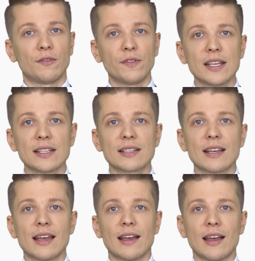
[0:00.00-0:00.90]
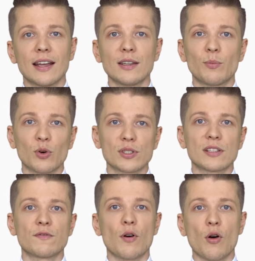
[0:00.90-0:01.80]
fees, and
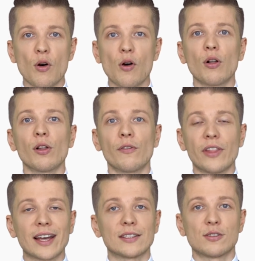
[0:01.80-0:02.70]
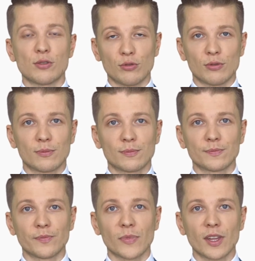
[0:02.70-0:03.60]
deposits for all of that too.
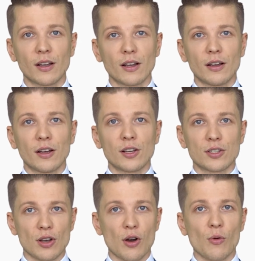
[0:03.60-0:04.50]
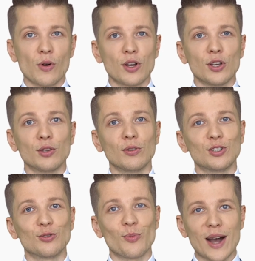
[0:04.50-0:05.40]
So you
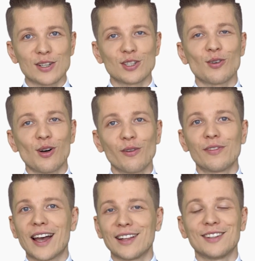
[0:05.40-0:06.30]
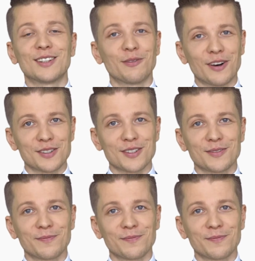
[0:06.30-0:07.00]
need to budget all of that in advance.